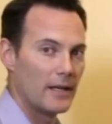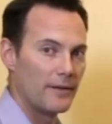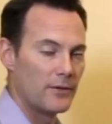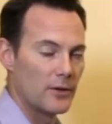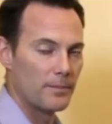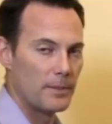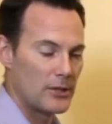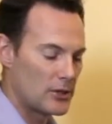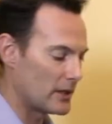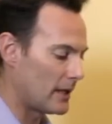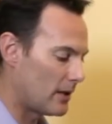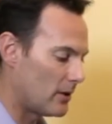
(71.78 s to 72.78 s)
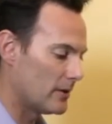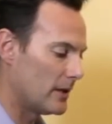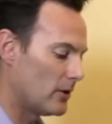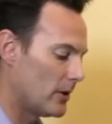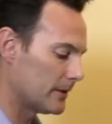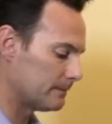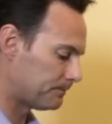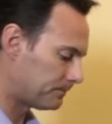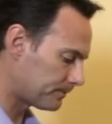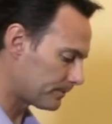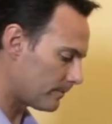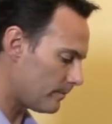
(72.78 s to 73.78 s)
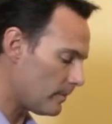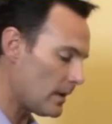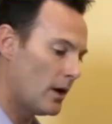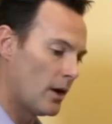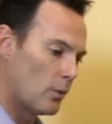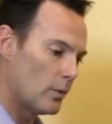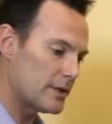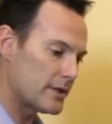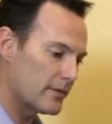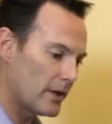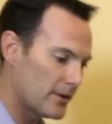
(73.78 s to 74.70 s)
if you're pinching that all day long. Once you've got